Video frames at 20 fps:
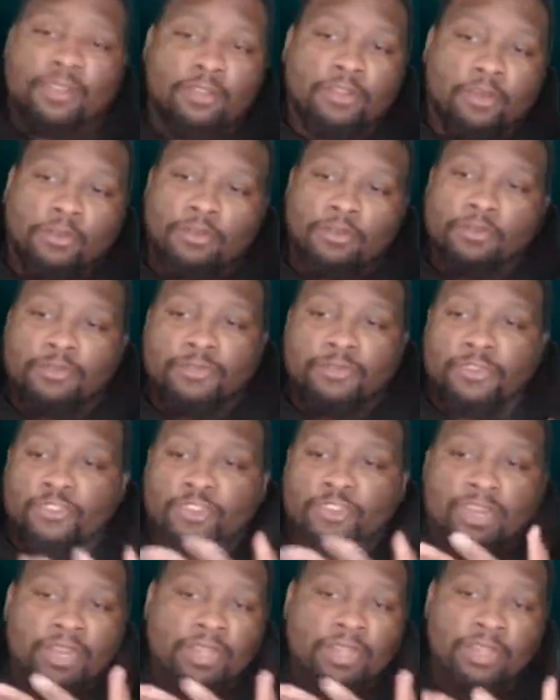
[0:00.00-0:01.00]
Goku,
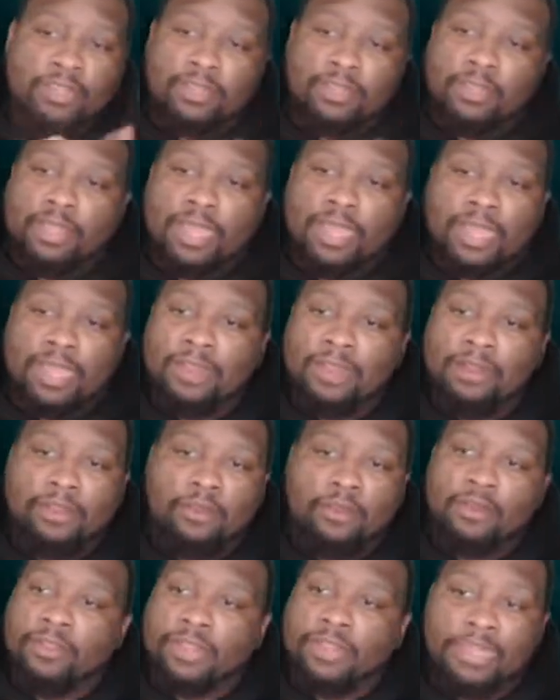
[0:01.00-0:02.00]
Vegeta. I had
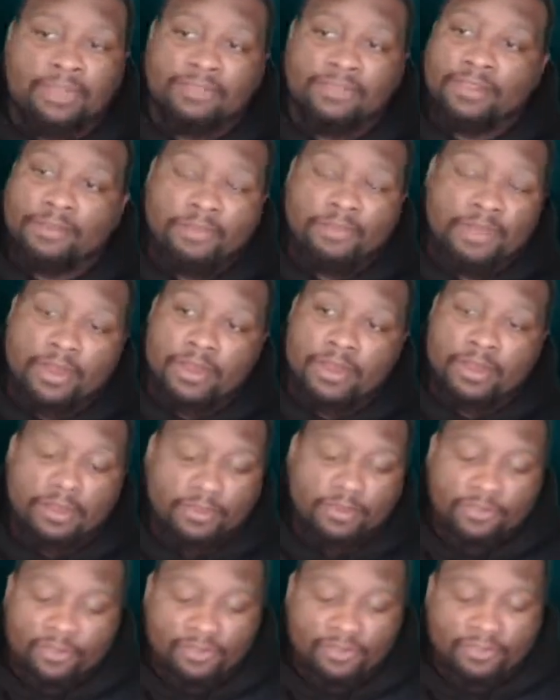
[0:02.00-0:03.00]
all that stuff on there
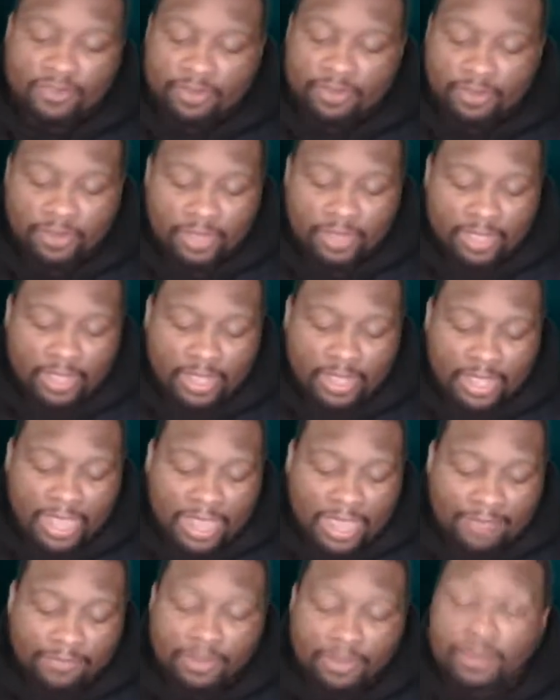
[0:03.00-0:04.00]
just to
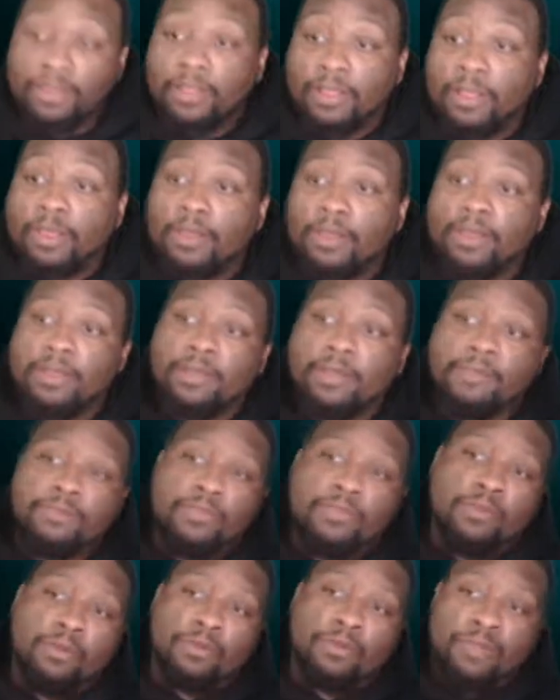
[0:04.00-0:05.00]
have it. Um,
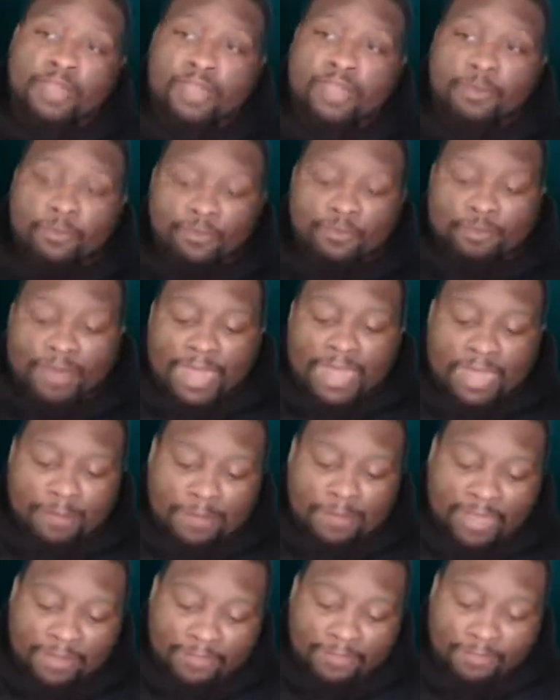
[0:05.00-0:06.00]
normally, it was by
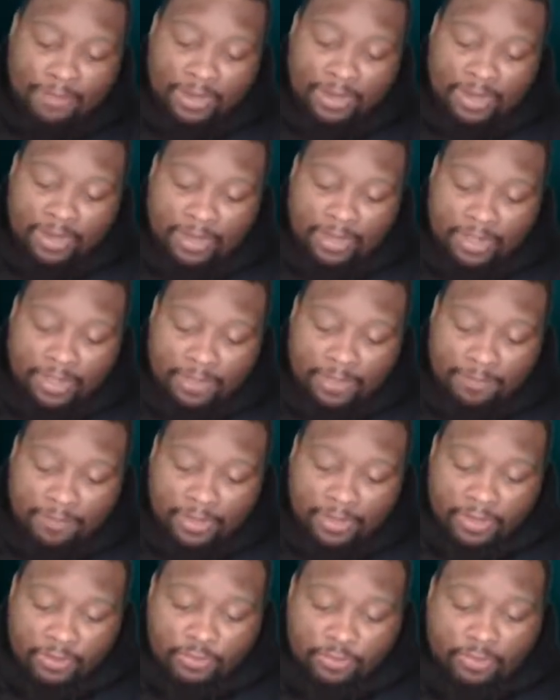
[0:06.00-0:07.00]
my friend um,
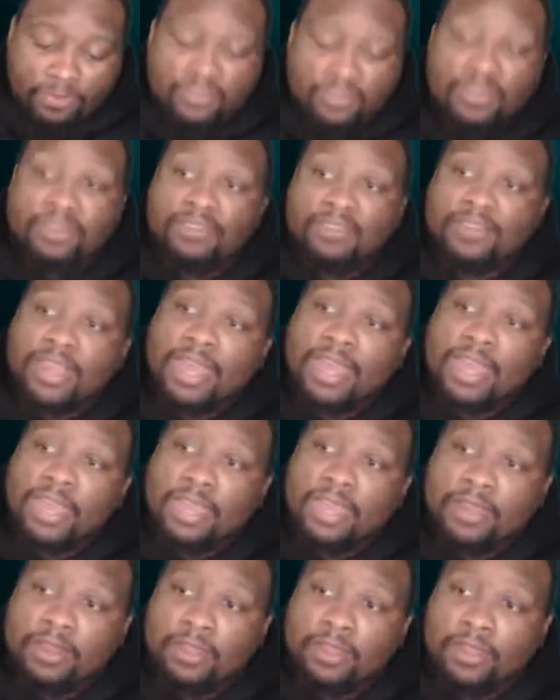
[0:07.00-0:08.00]
Tristan Scott
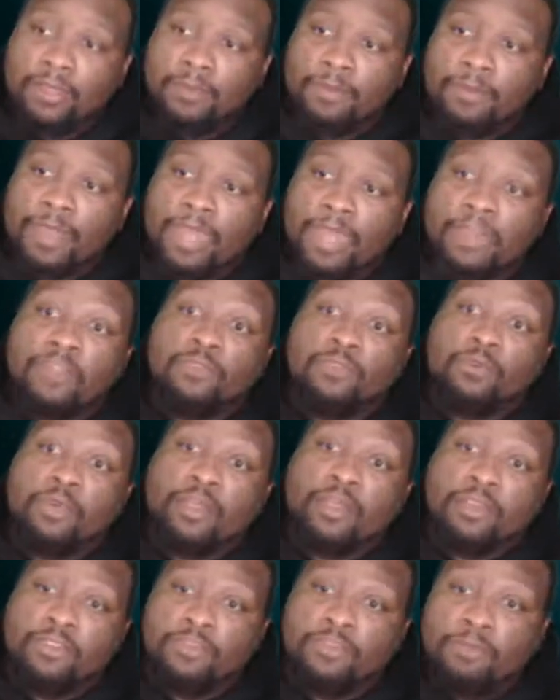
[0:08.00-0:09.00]
and uh, Alex
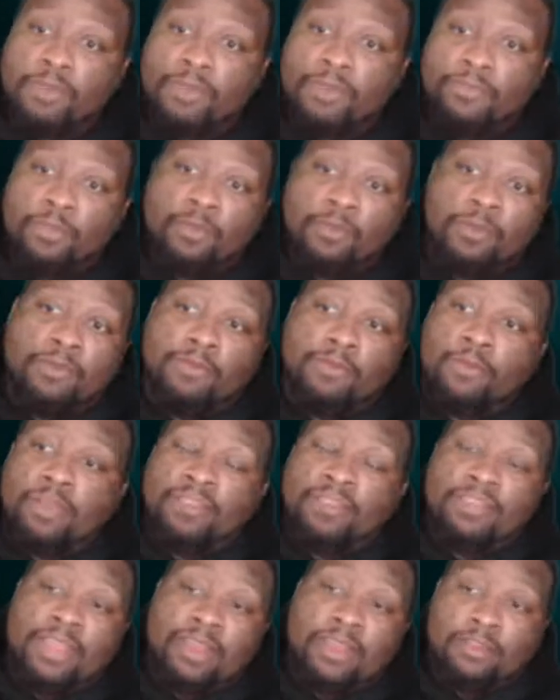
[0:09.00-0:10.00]
Walker Smith. They were the
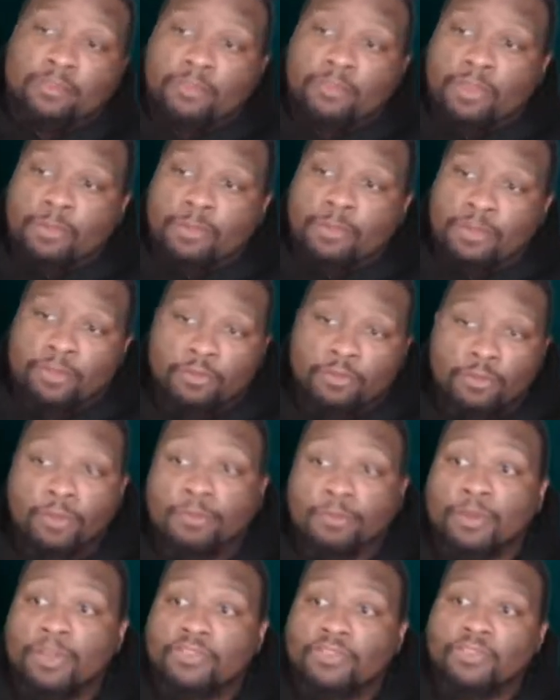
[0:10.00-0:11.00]
voice actors able to do
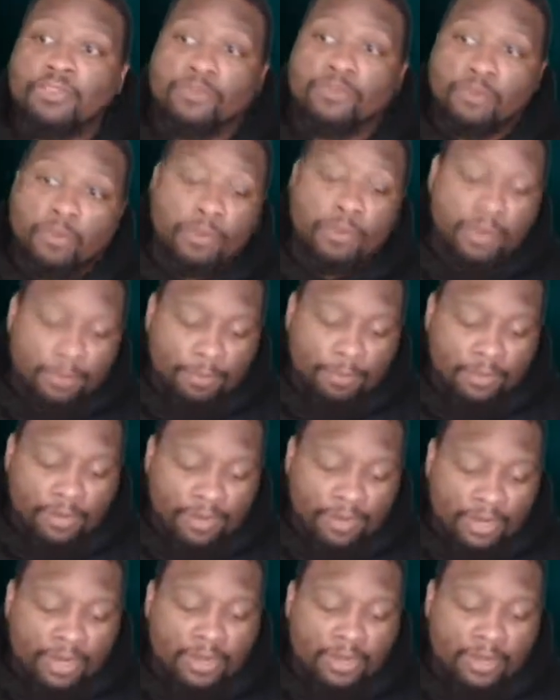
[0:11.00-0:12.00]
impressions for me to put
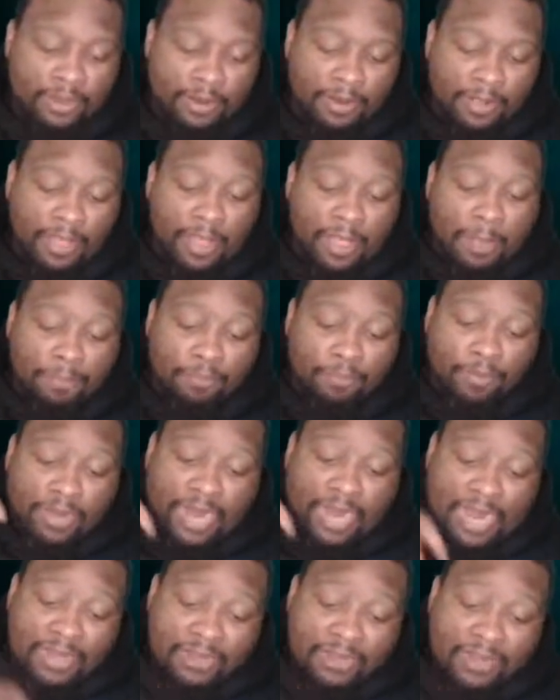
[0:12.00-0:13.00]
it on there. But
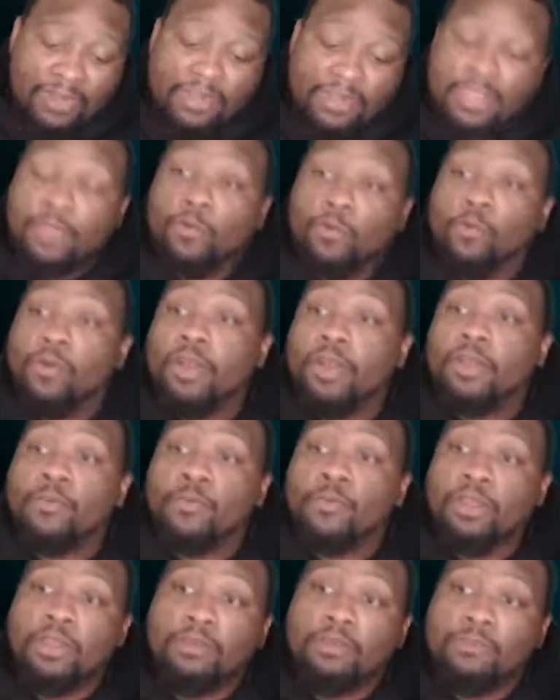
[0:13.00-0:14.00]
I did get one
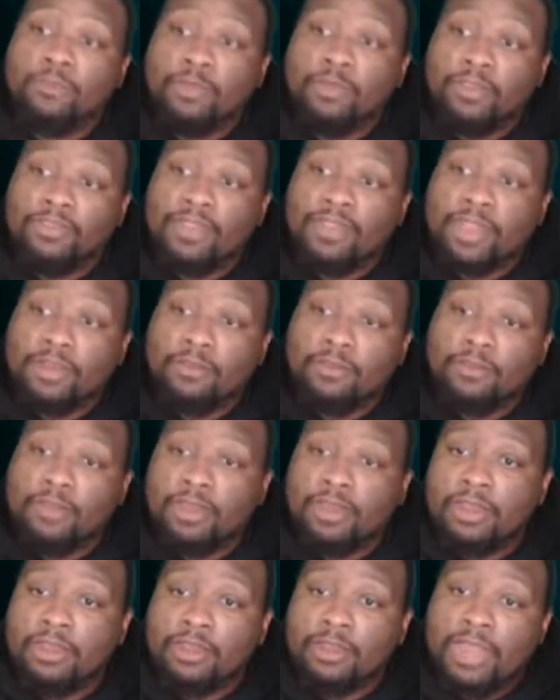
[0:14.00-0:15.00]
real voice actor
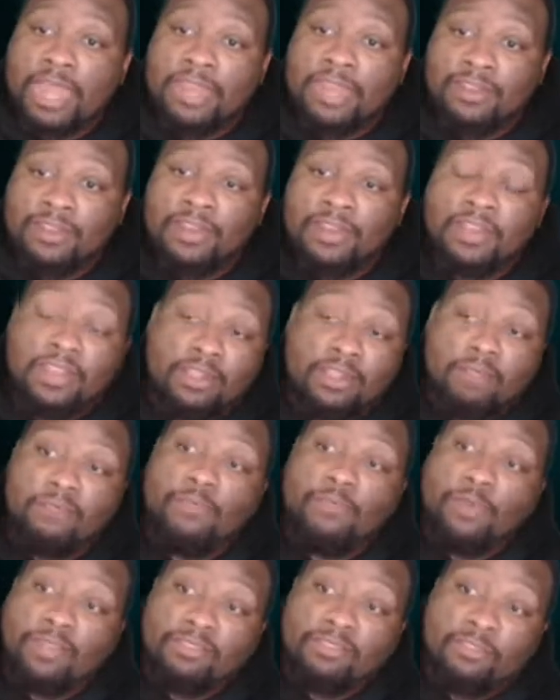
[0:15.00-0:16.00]
on here. I did get the
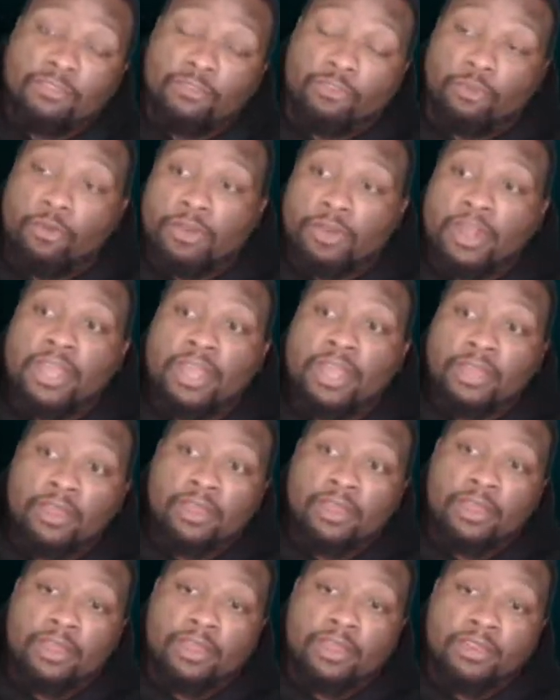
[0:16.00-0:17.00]
voice of Zordon.
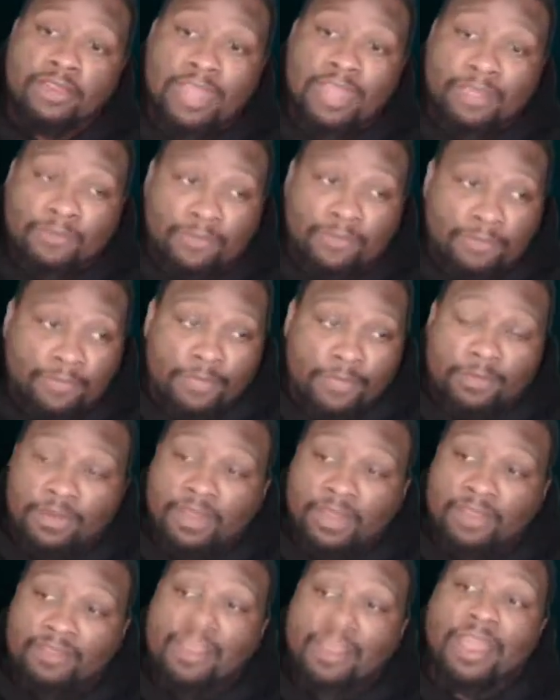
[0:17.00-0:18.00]
Uh, David
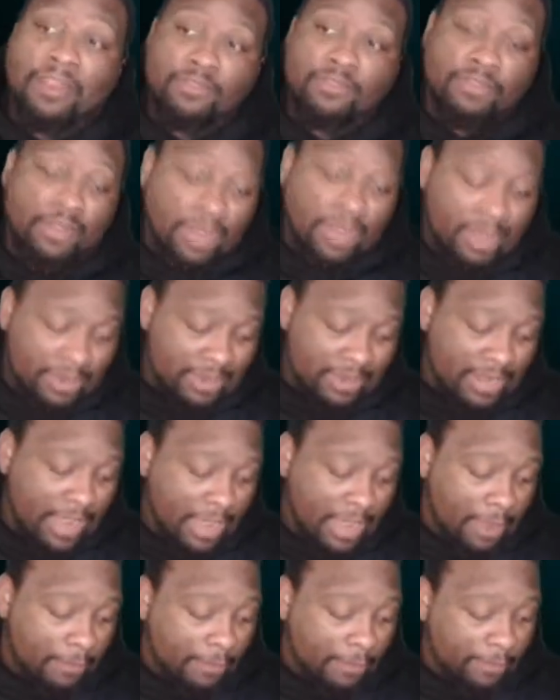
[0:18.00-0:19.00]
Fielding is actually on the
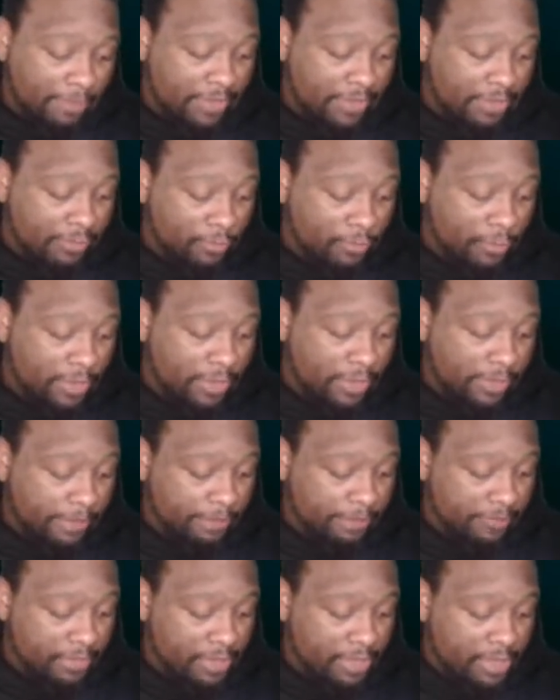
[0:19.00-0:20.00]
album as well.
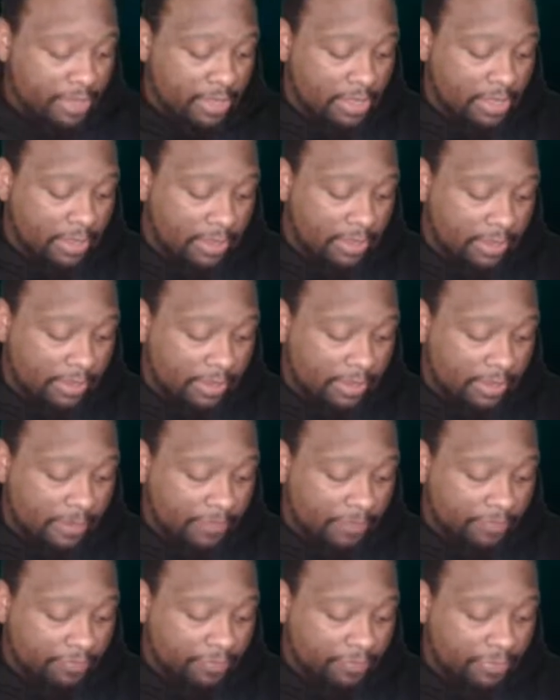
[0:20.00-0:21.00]

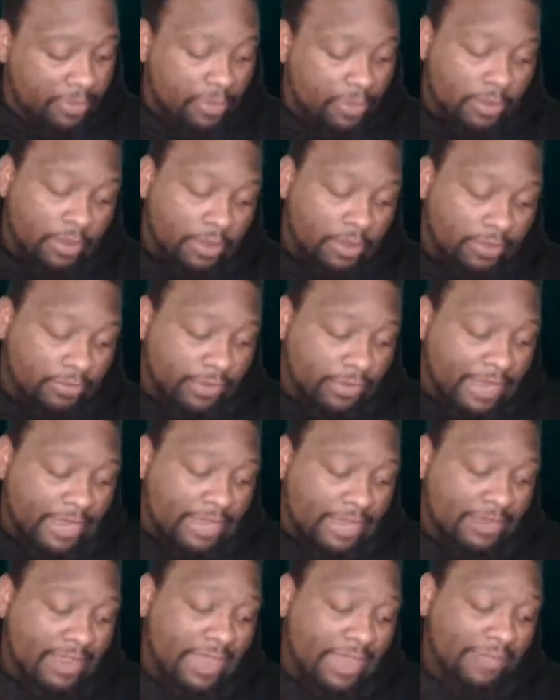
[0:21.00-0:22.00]
Um, also, I
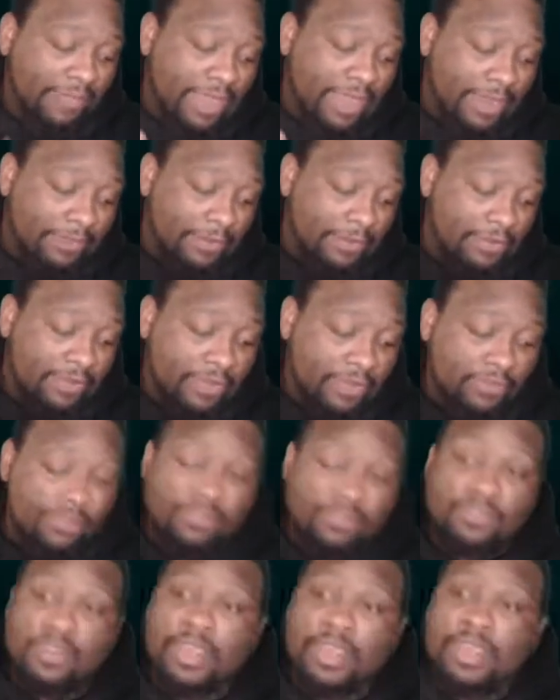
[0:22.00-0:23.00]
get to have
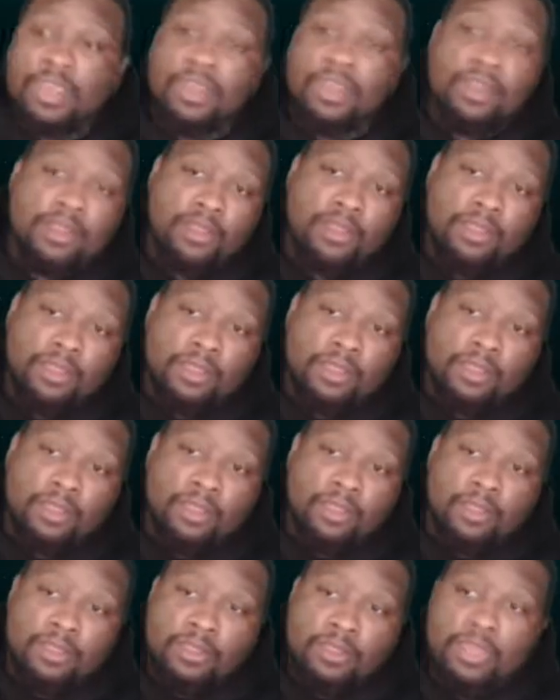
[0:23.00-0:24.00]
conversations in
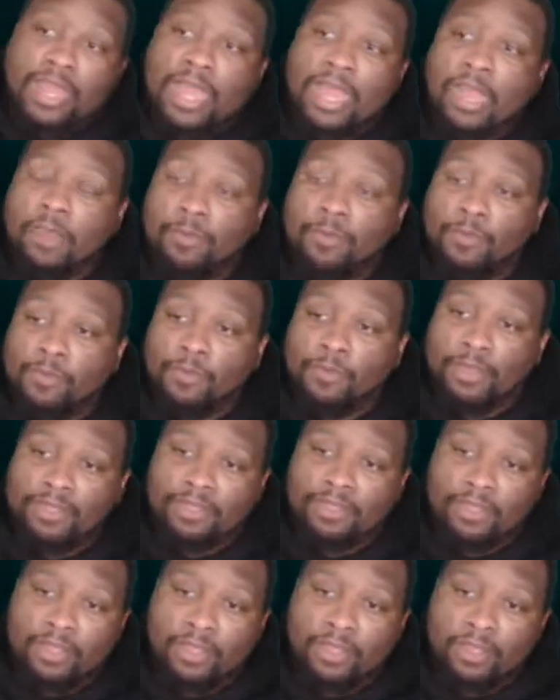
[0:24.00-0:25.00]
the album with
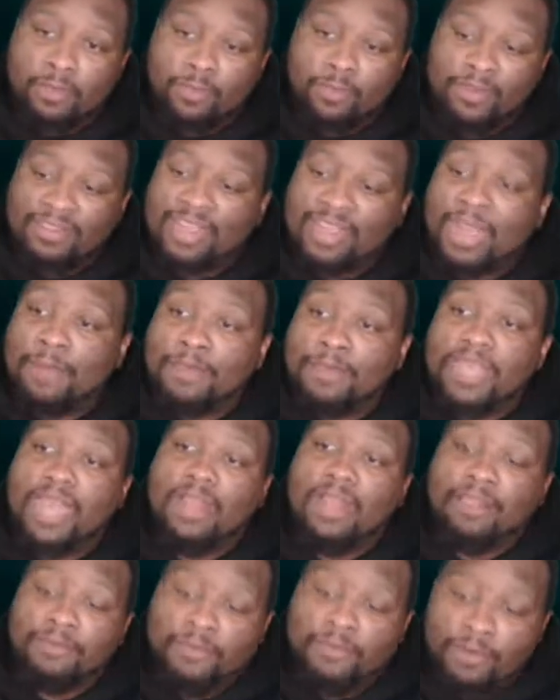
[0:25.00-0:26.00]
uh, with Tommy
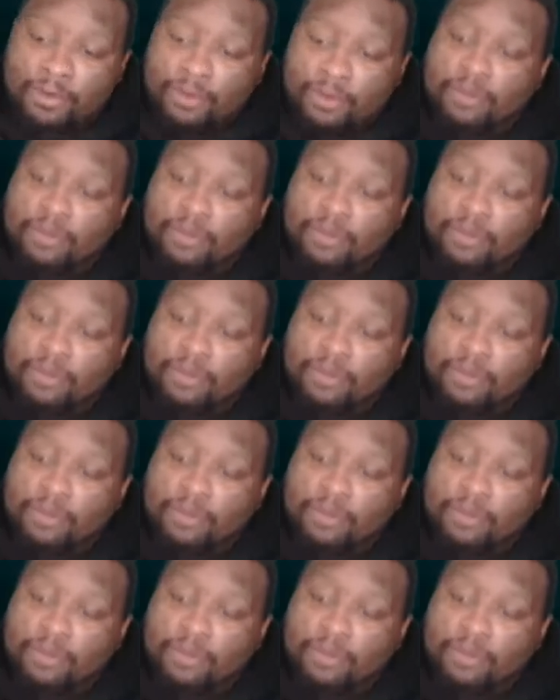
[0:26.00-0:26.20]
Oliver.